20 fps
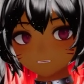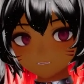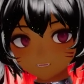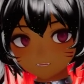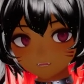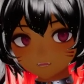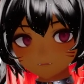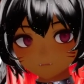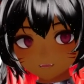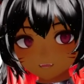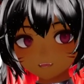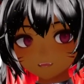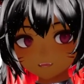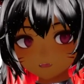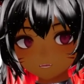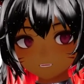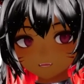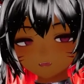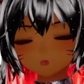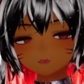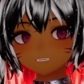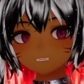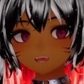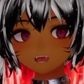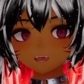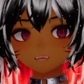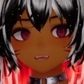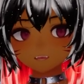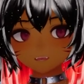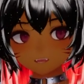or use US
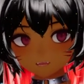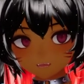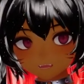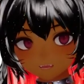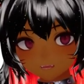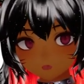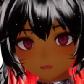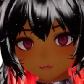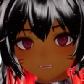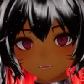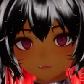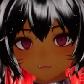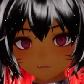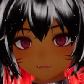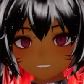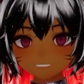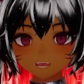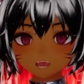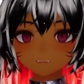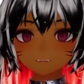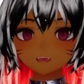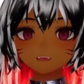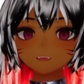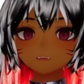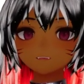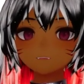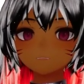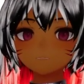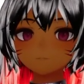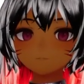19 or US 27
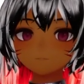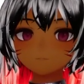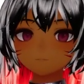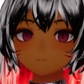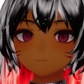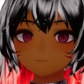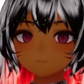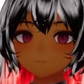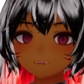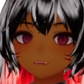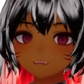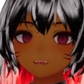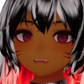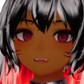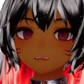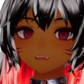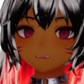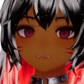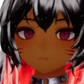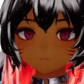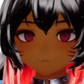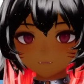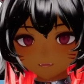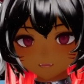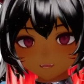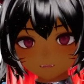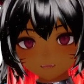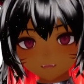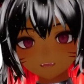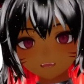and give
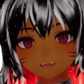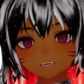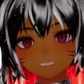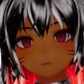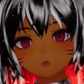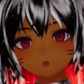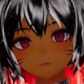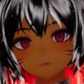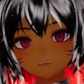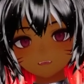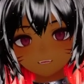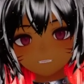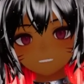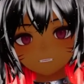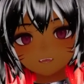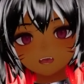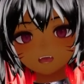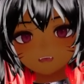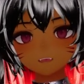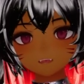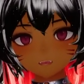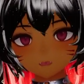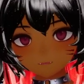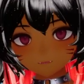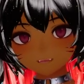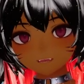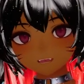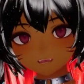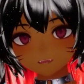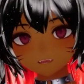emergency workers time to clear
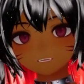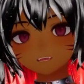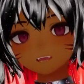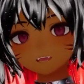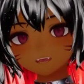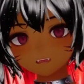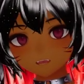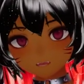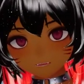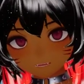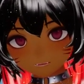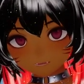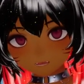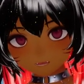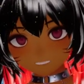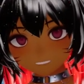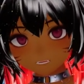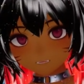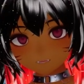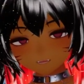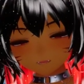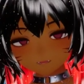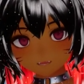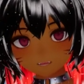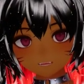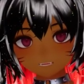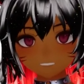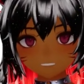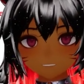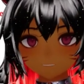these roads after the storm
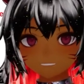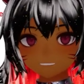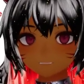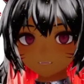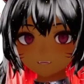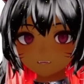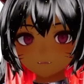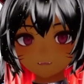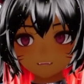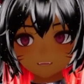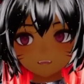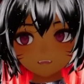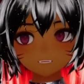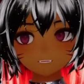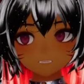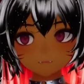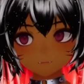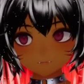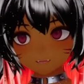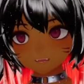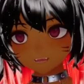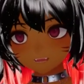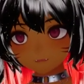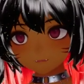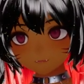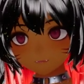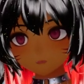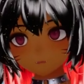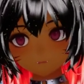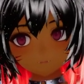passes. That is
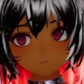paramount.